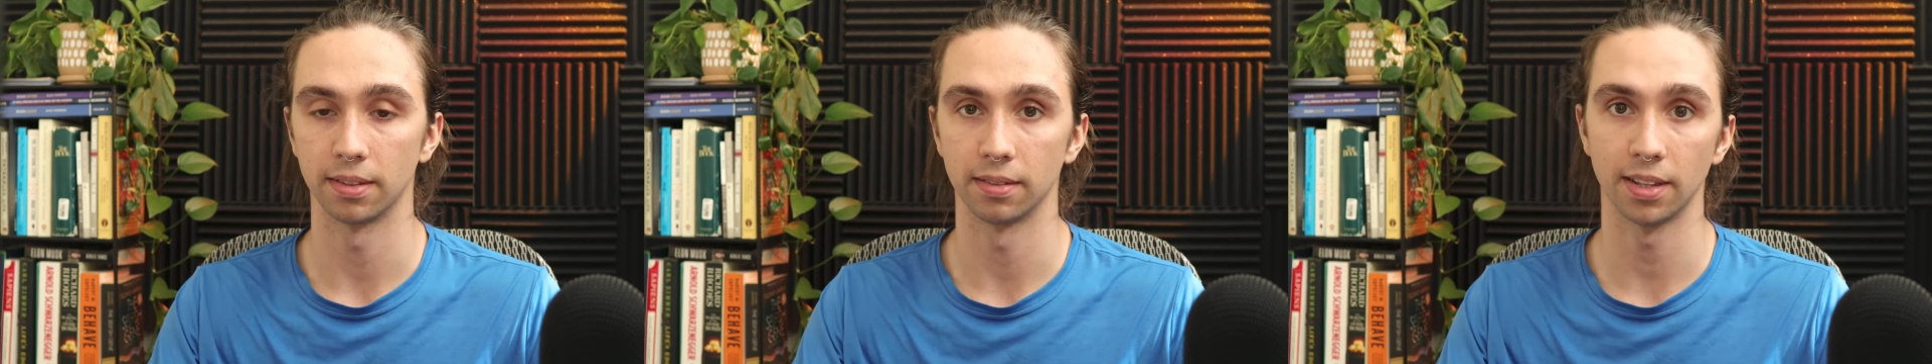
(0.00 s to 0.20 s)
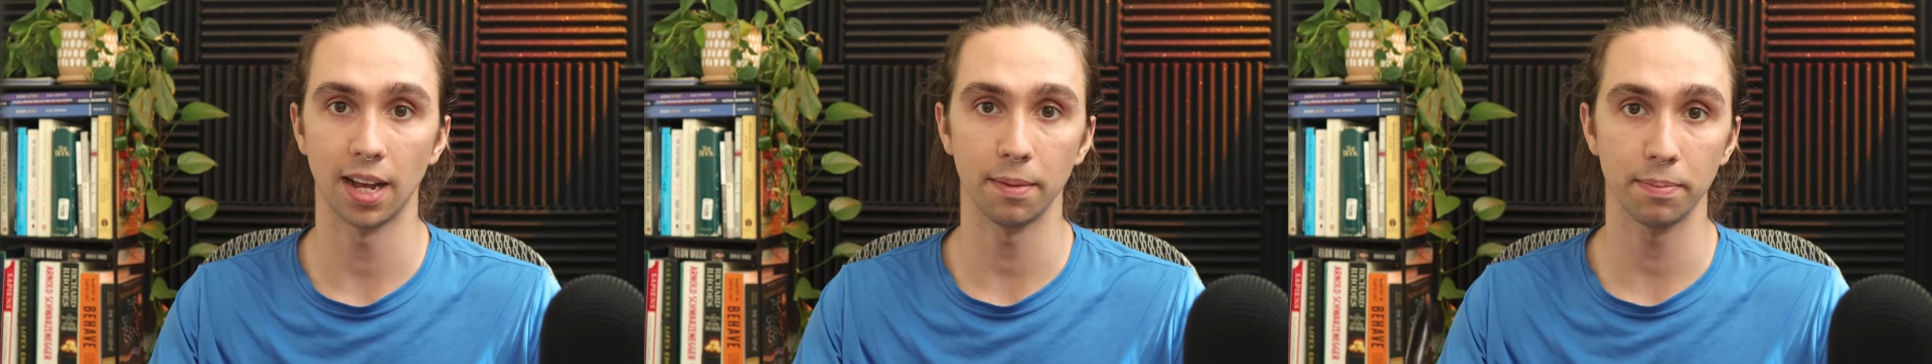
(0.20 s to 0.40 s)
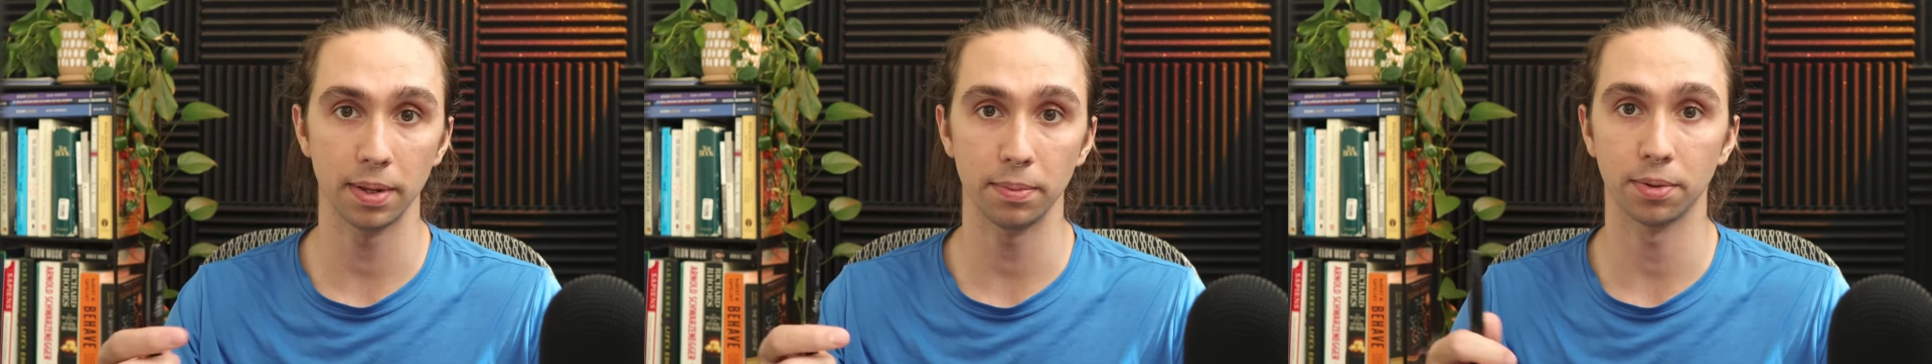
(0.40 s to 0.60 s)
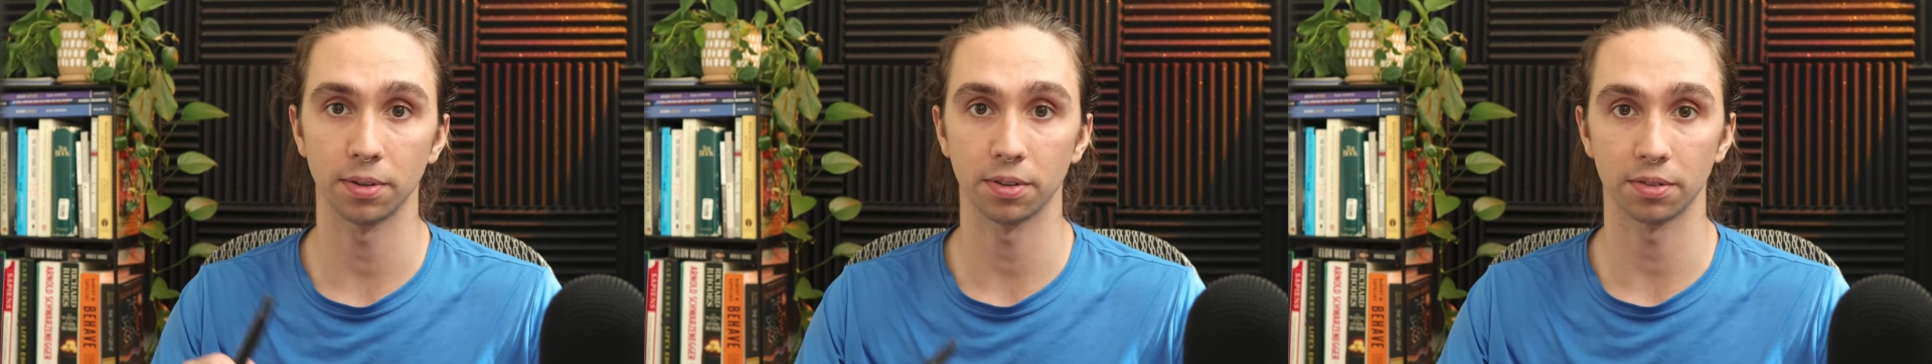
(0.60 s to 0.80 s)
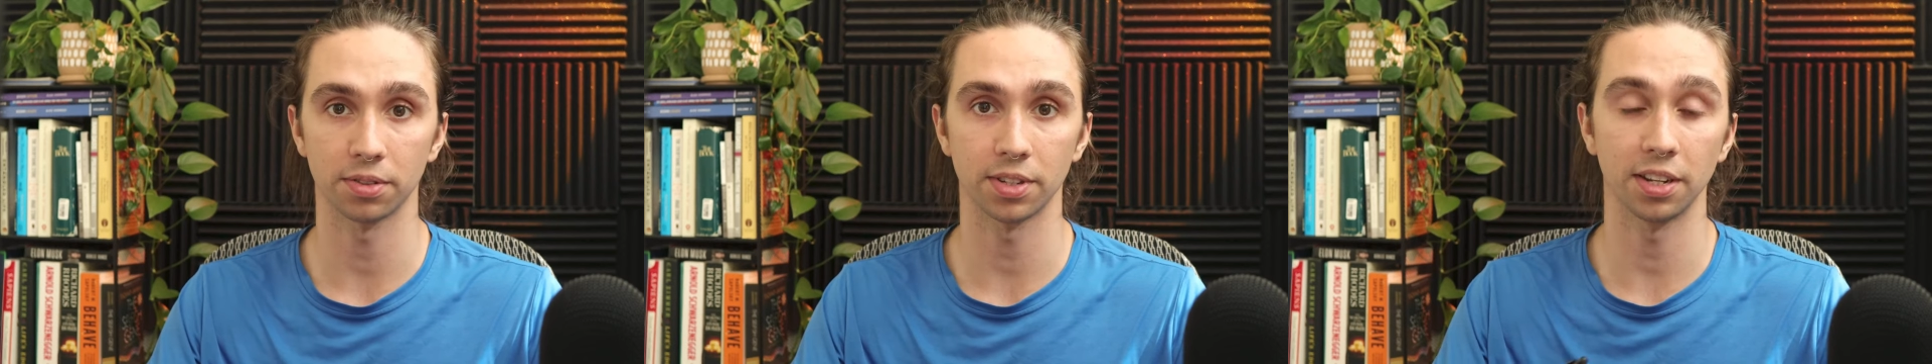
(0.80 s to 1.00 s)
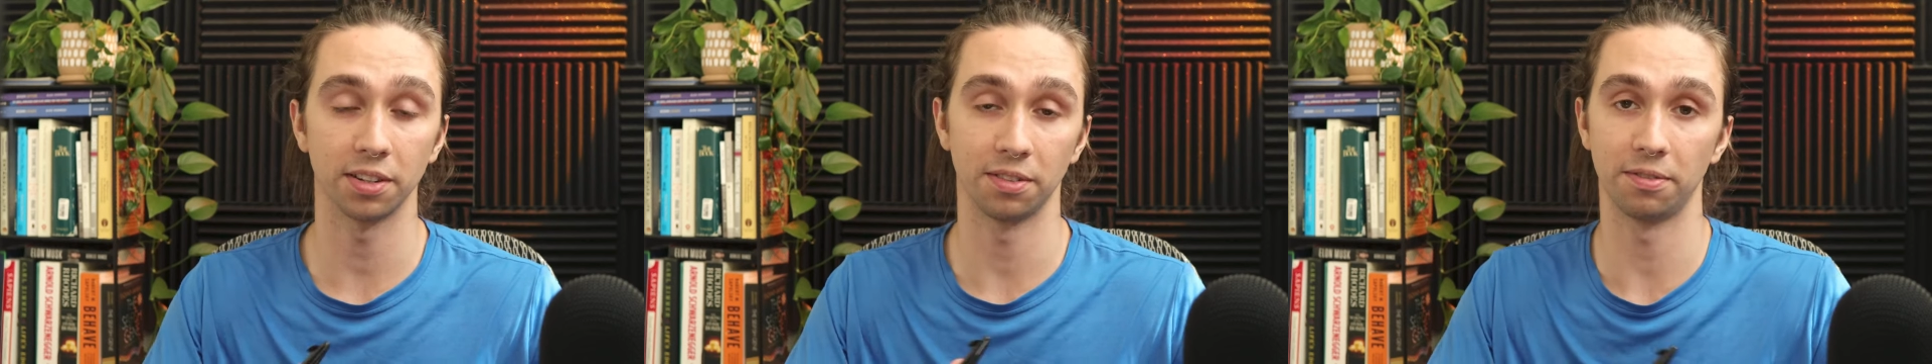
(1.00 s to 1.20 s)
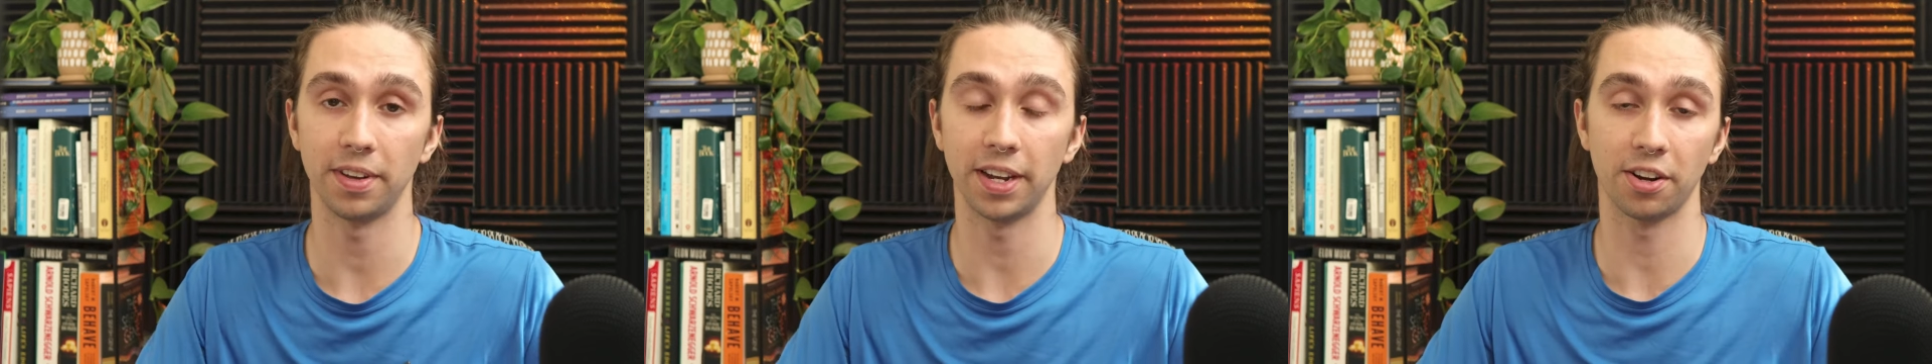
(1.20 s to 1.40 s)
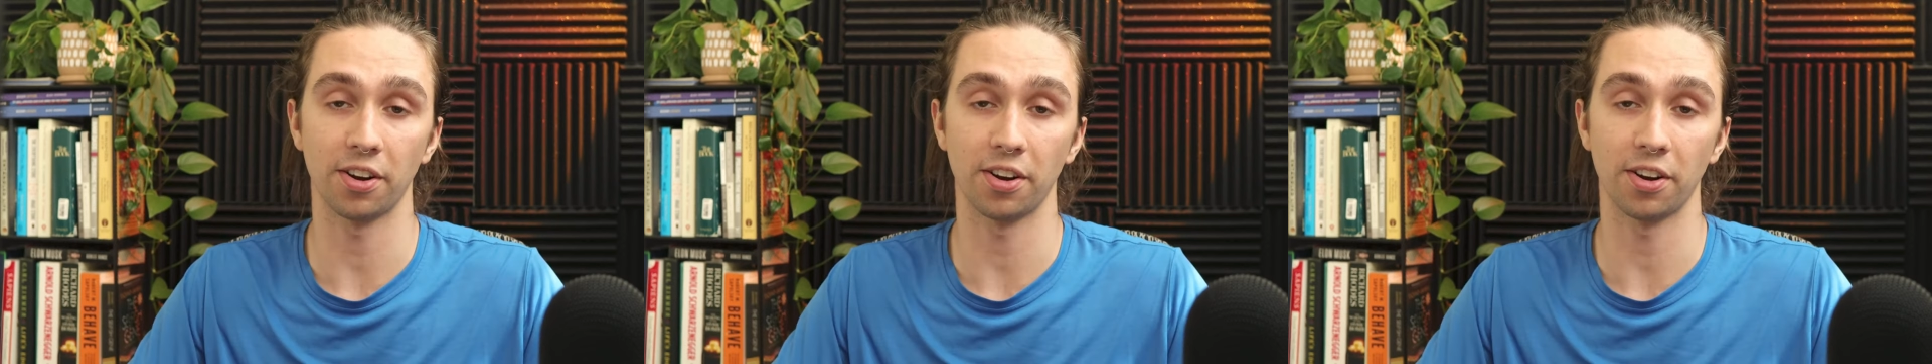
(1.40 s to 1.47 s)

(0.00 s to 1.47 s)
A lot of people are selling fake